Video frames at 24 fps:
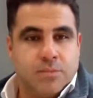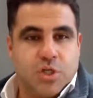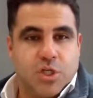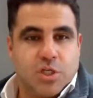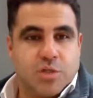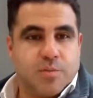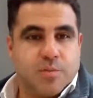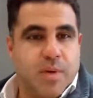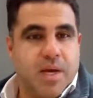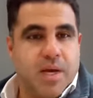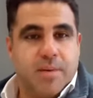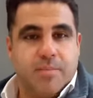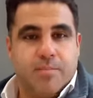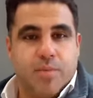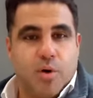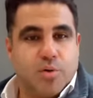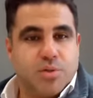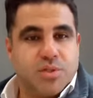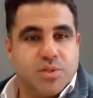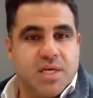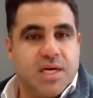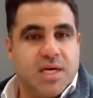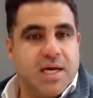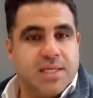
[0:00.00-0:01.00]
just by
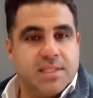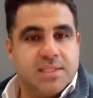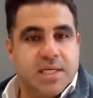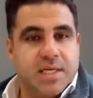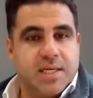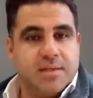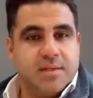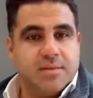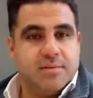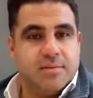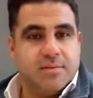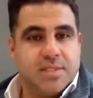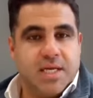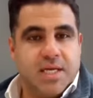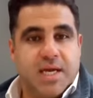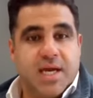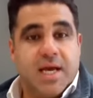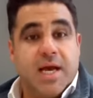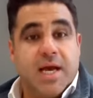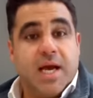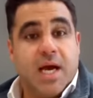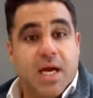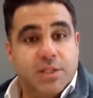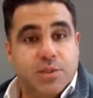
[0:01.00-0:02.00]
posting content saying,
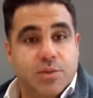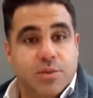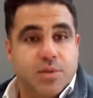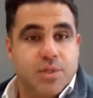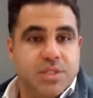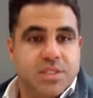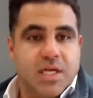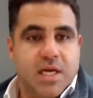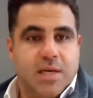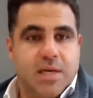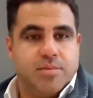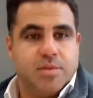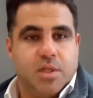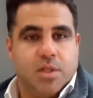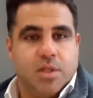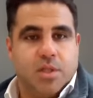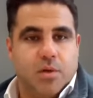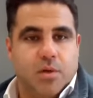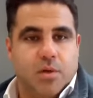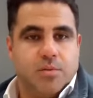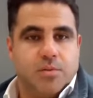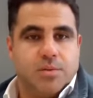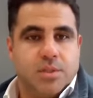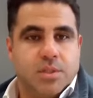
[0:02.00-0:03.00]
hey, I do these types of
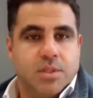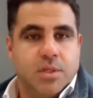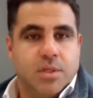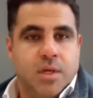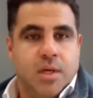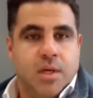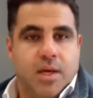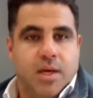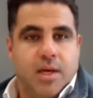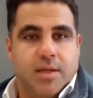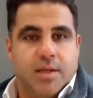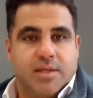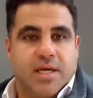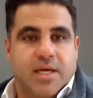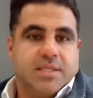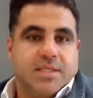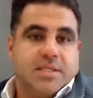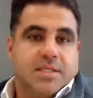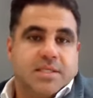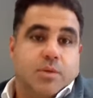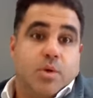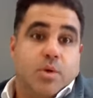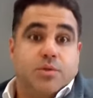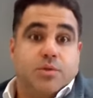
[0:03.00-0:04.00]
loans. And the guy's
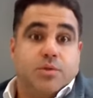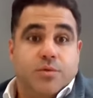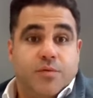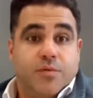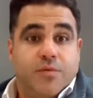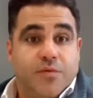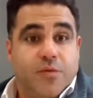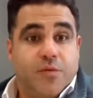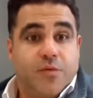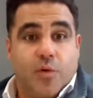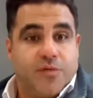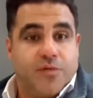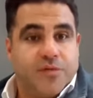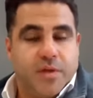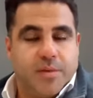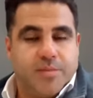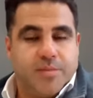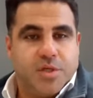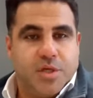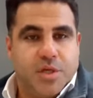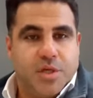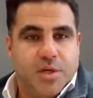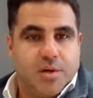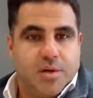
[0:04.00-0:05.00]
like, well, I do 4
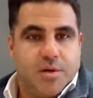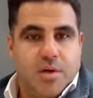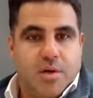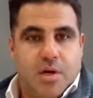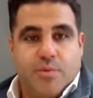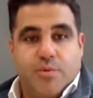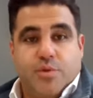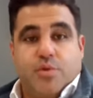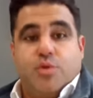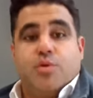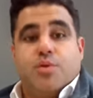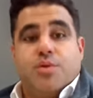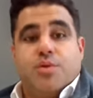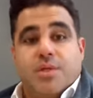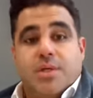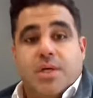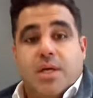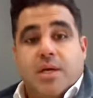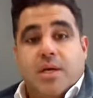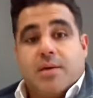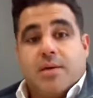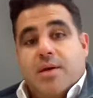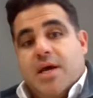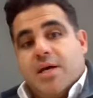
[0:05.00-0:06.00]
flips a year. I was
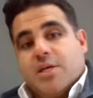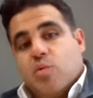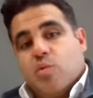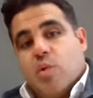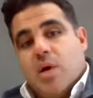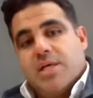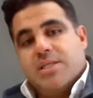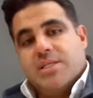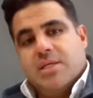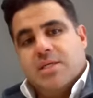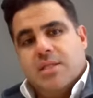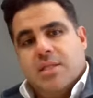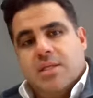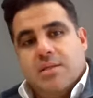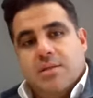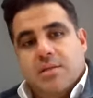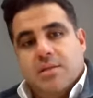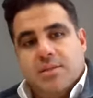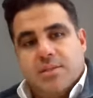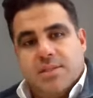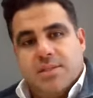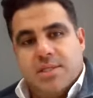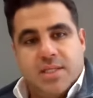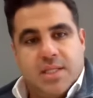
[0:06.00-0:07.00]
using XYZ
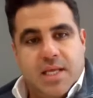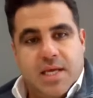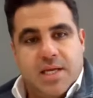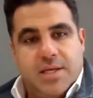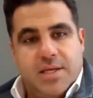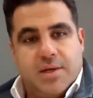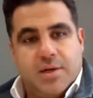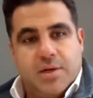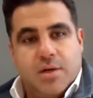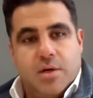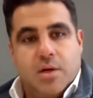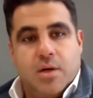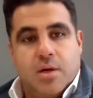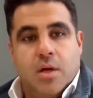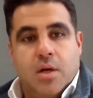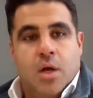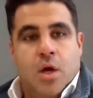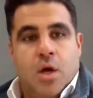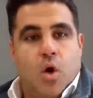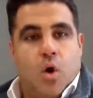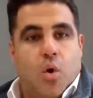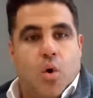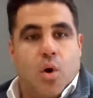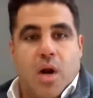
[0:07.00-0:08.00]
lender,
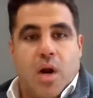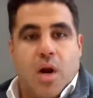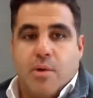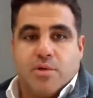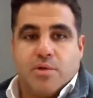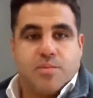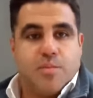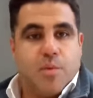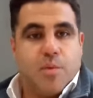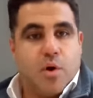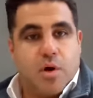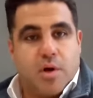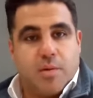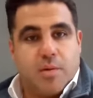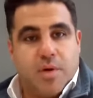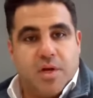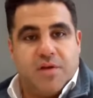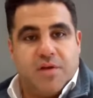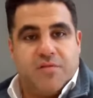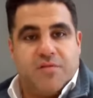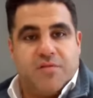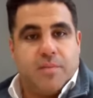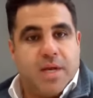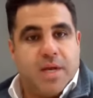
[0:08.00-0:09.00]
or I was borrowing
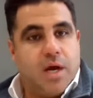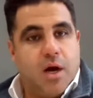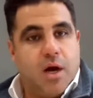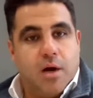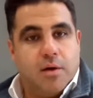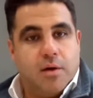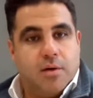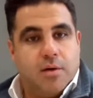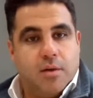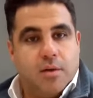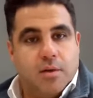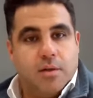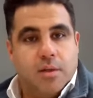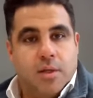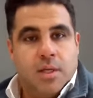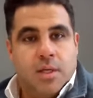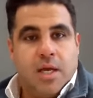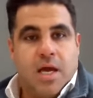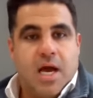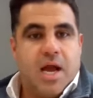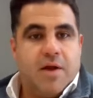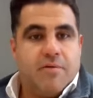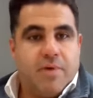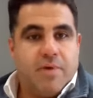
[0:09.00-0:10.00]
money from like uncle.
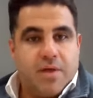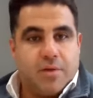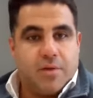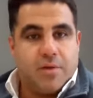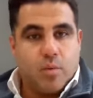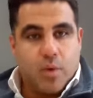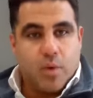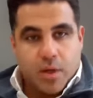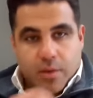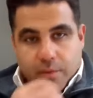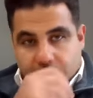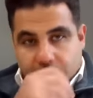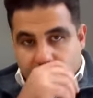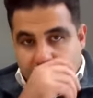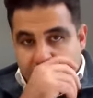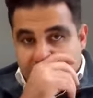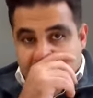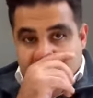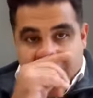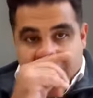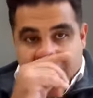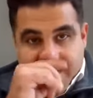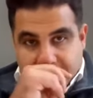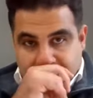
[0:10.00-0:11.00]
I rather work with you
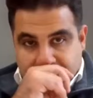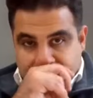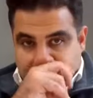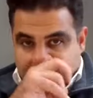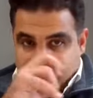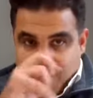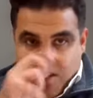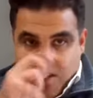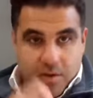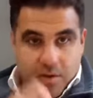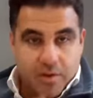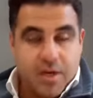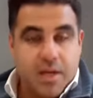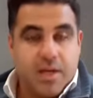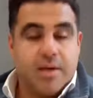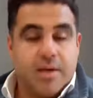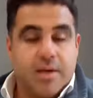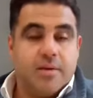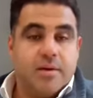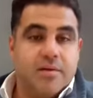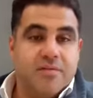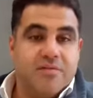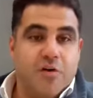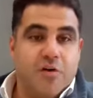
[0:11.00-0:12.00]
guys and not
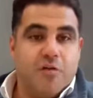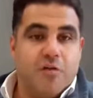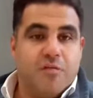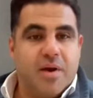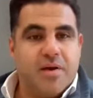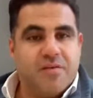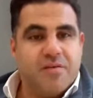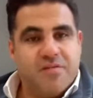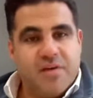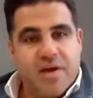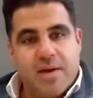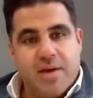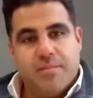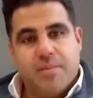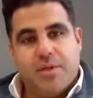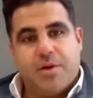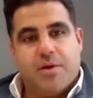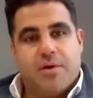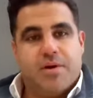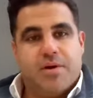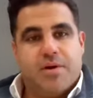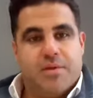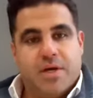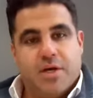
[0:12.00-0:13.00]
involve my family
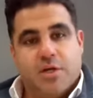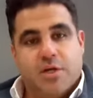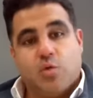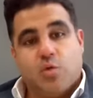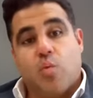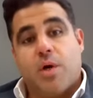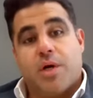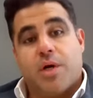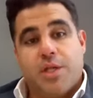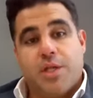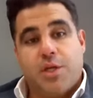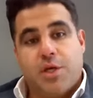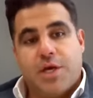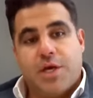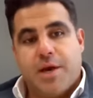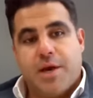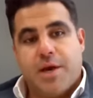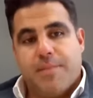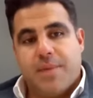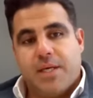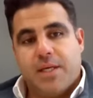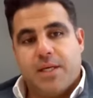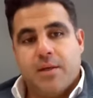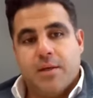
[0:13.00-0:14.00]
or anything else. What can you
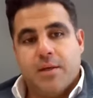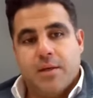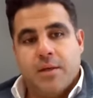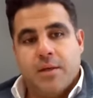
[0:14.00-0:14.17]
get me?